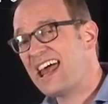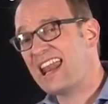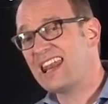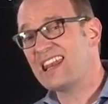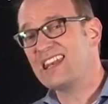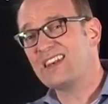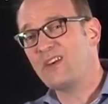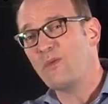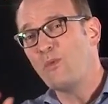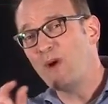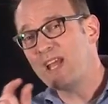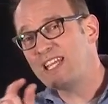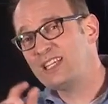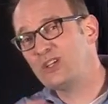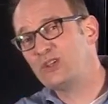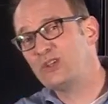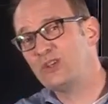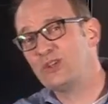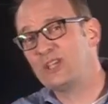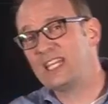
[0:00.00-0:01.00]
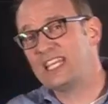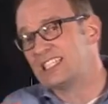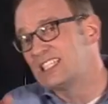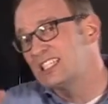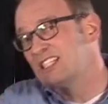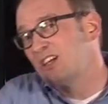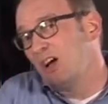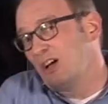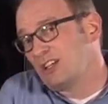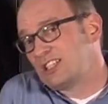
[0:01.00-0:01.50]
then when you do
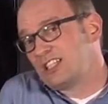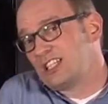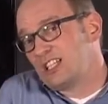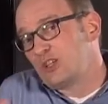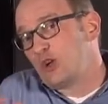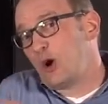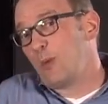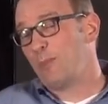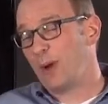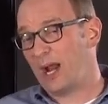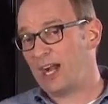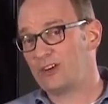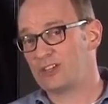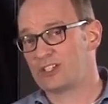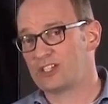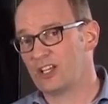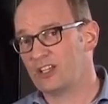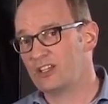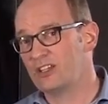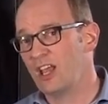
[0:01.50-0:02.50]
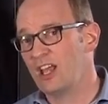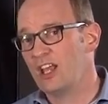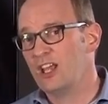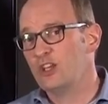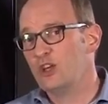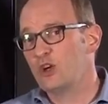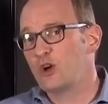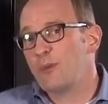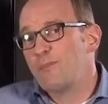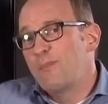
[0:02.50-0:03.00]
this constant comparison,
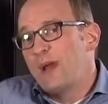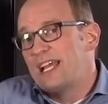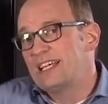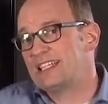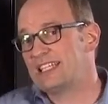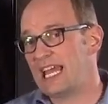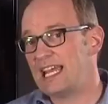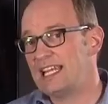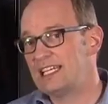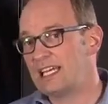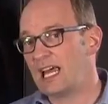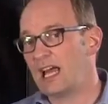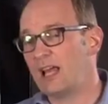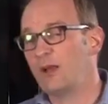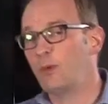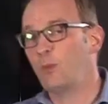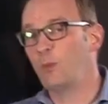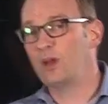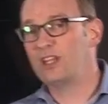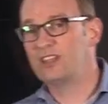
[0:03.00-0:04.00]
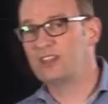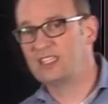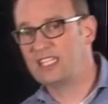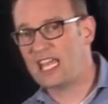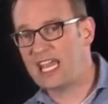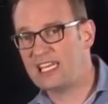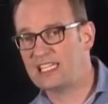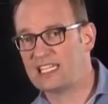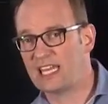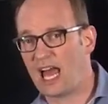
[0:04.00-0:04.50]
you compare data with
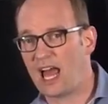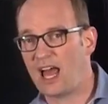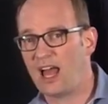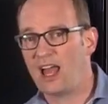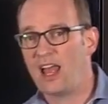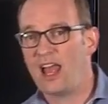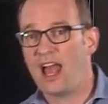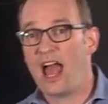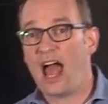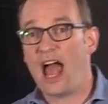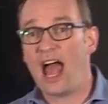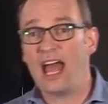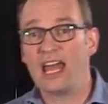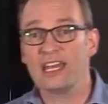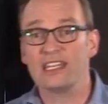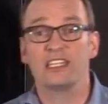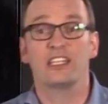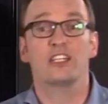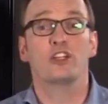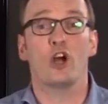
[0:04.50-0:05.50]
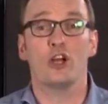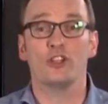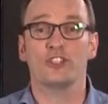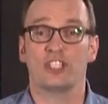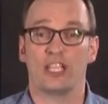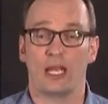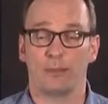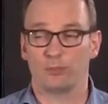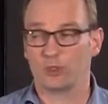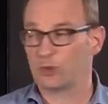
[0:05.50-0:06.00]
data and
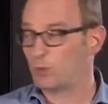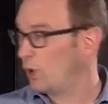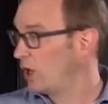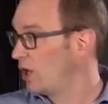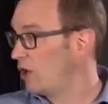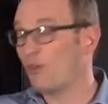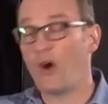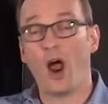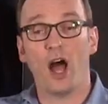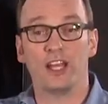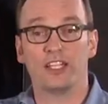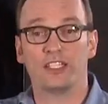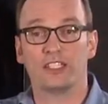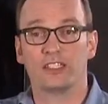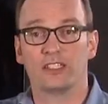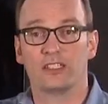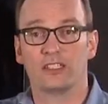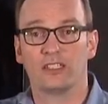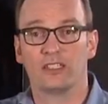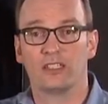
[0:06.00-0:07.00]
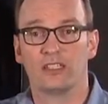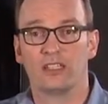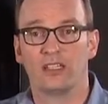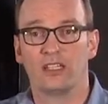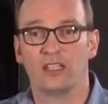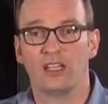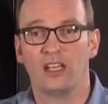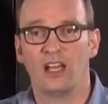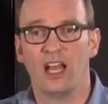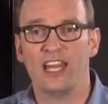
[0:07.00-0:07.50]
concepts will arise.
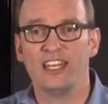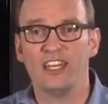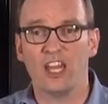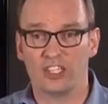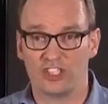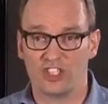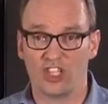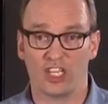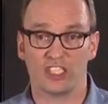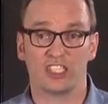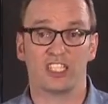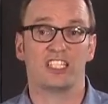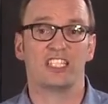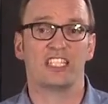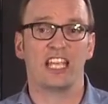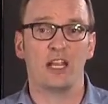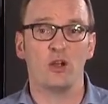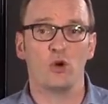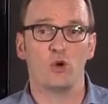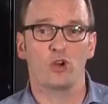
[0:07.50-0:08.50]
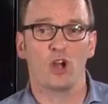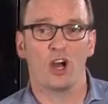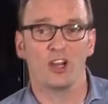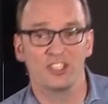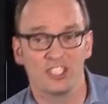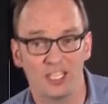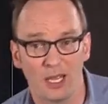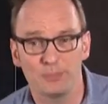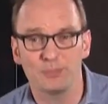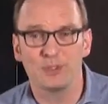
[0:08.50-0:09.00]
And not just a single
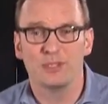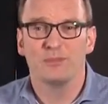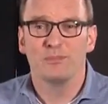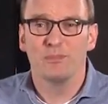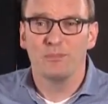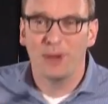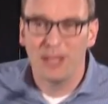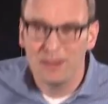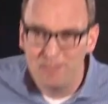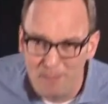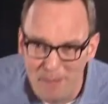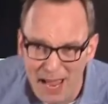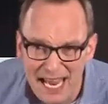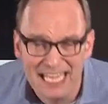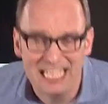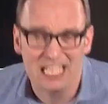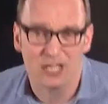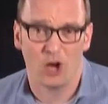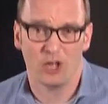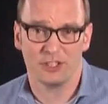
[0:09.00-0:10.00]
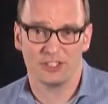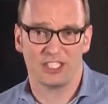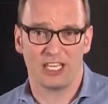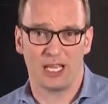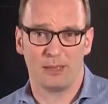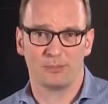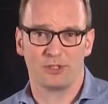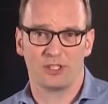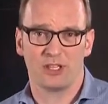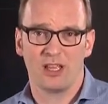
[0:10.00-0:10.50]
concept, but many
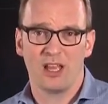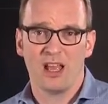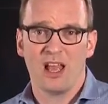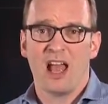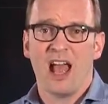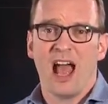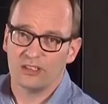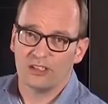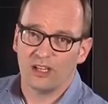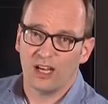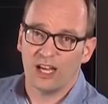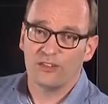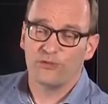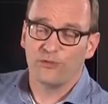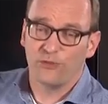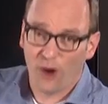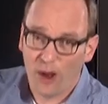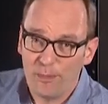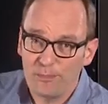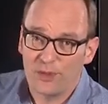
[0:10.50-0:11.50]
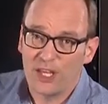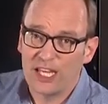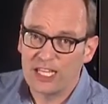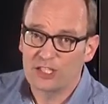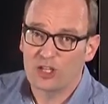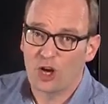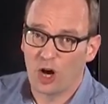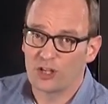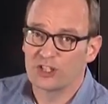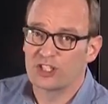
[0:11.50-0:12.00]
concepts. And from
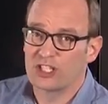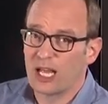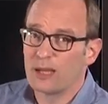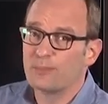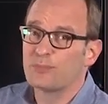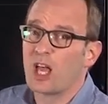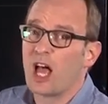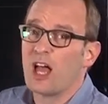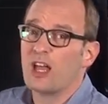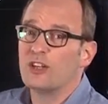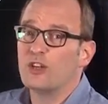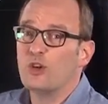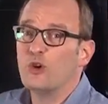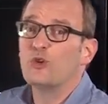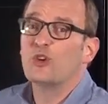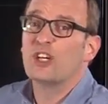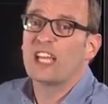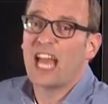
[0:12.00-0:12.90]
these concepts, new